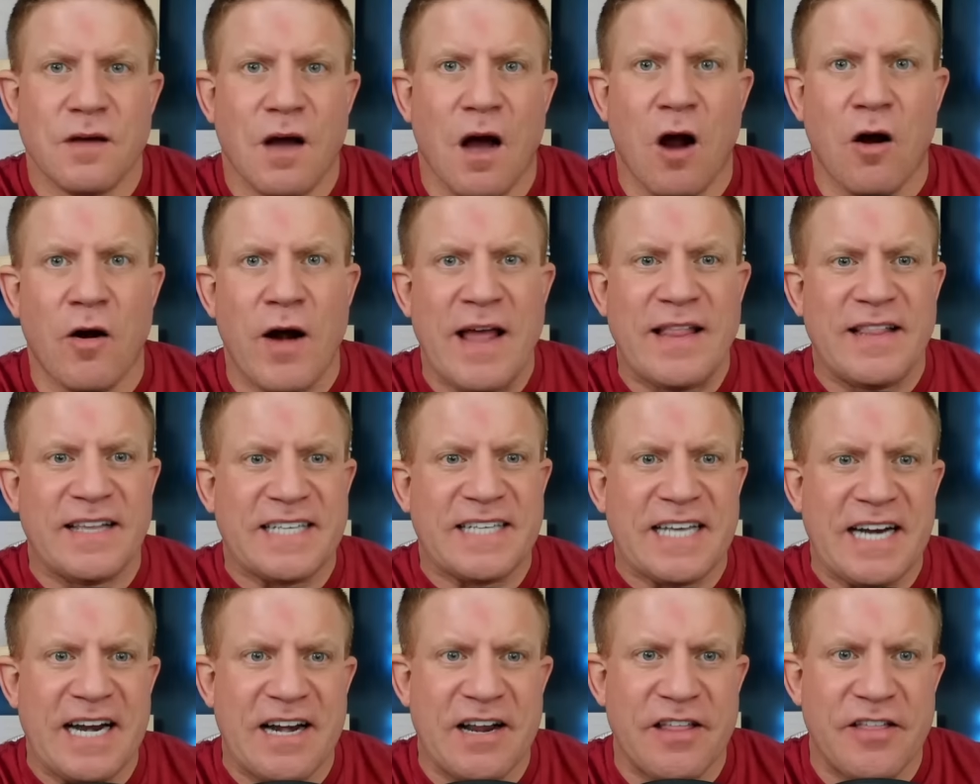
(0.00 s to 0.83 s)
All right, let's
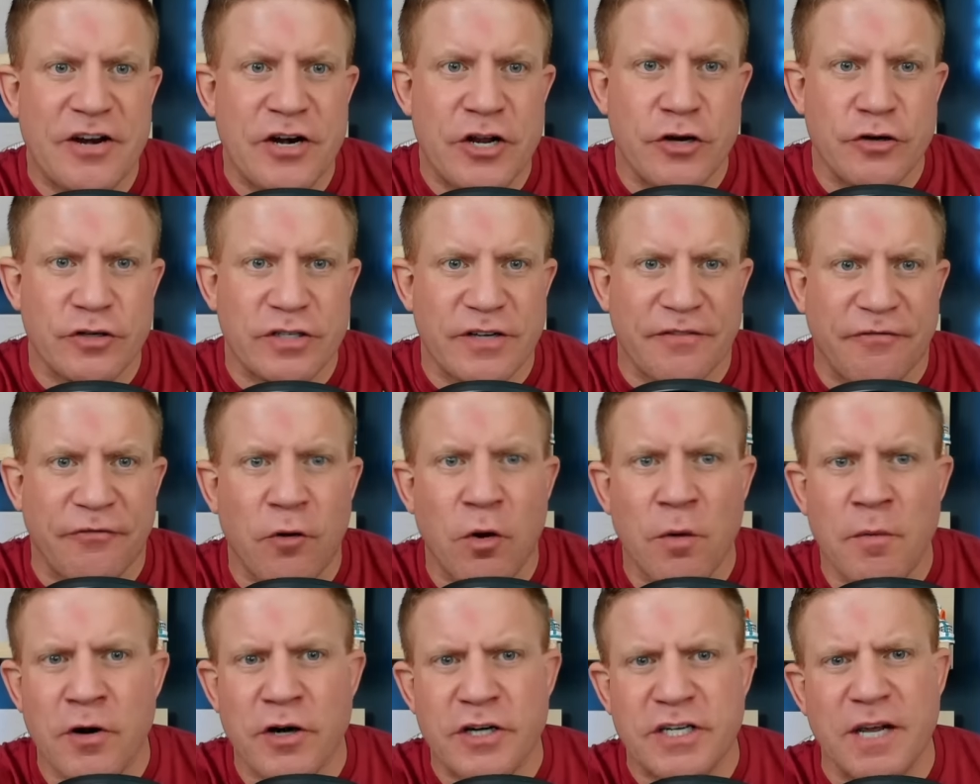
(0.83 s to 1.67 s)
get into the news. A
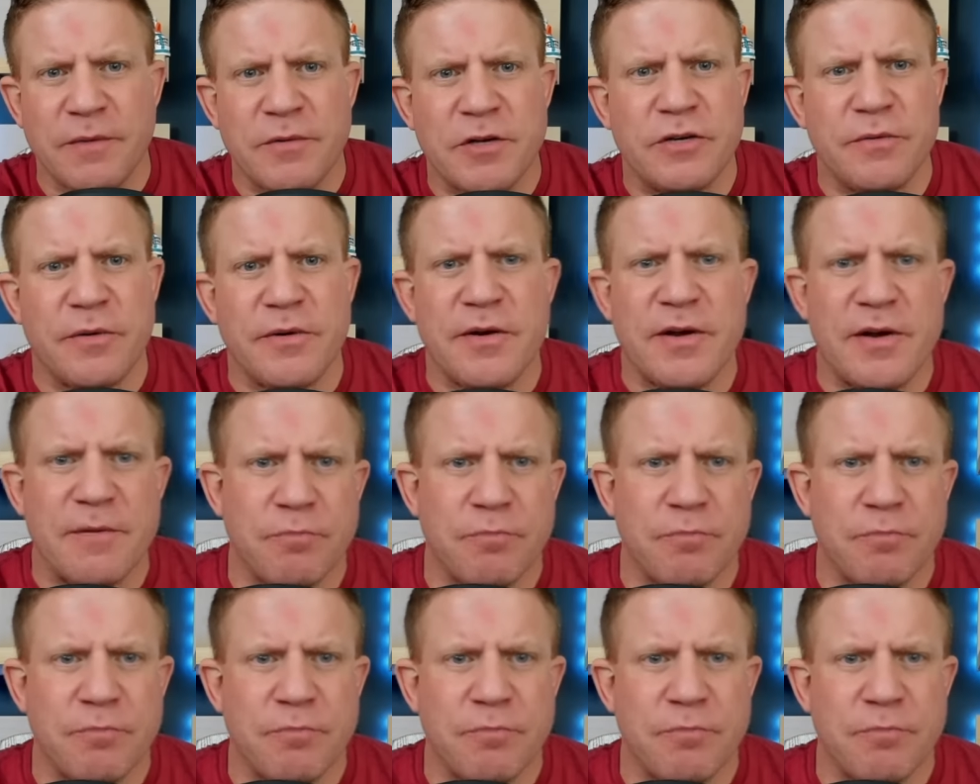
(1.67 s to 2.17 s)
former WWE